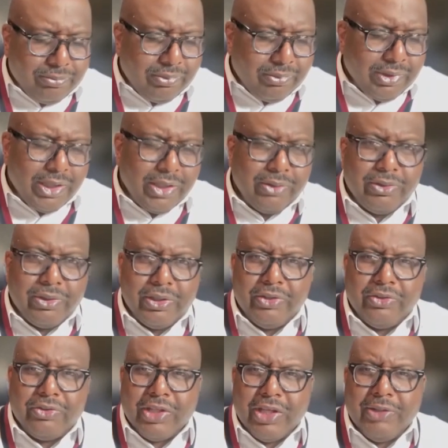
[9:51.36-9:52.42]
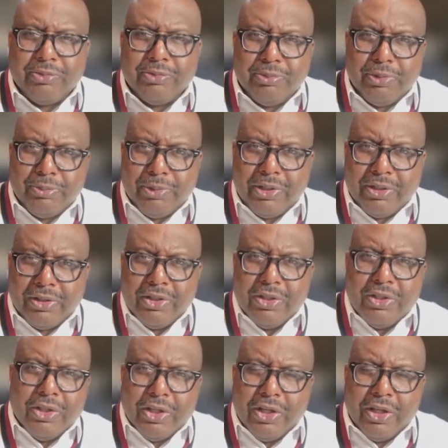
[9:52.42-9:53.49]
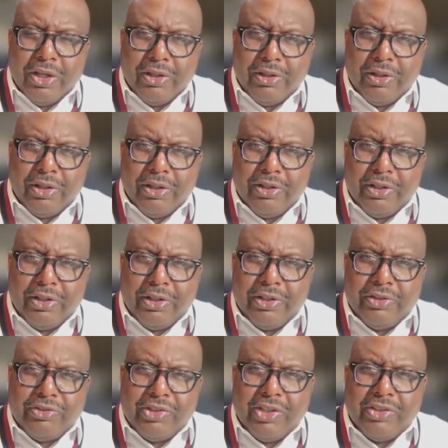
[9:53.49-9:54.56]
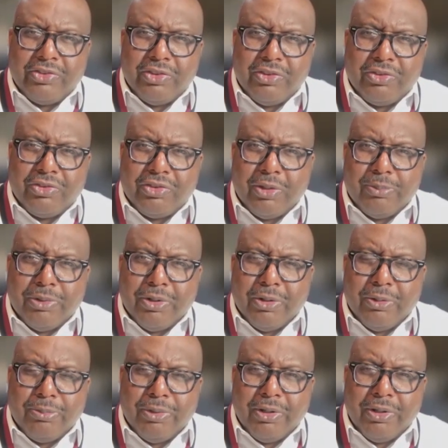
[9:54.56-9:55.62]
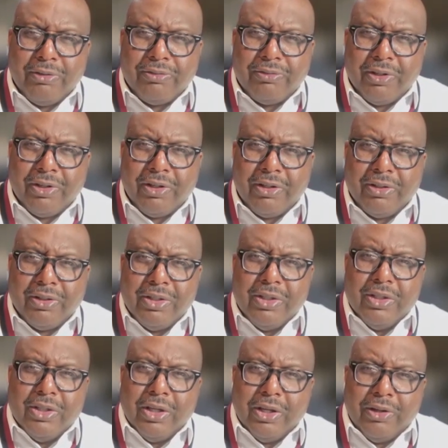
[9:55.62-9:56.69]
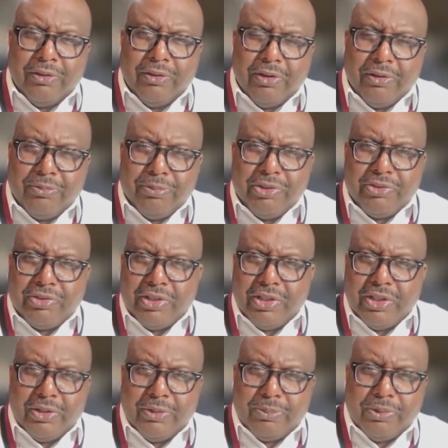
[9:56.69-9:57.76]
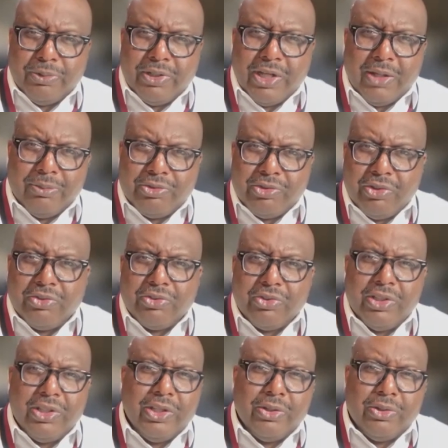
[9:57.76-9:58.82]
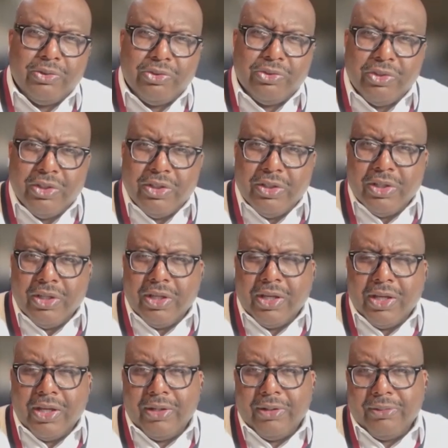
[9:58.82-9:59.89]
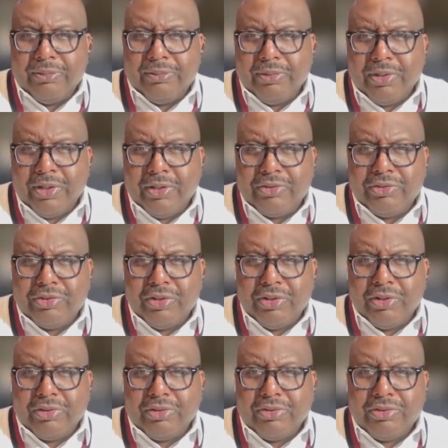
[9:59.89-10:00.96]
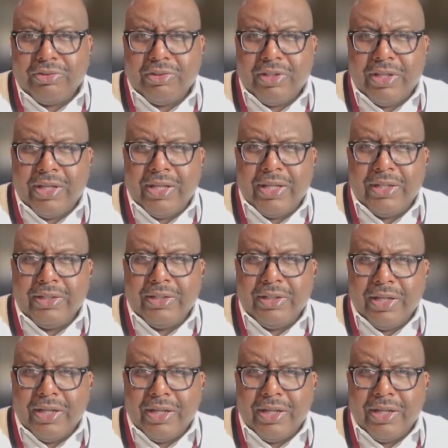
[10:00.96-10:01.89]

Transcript: now it escapes me, but an adjacent suburb of of Michigan, a Chilson Hills church, and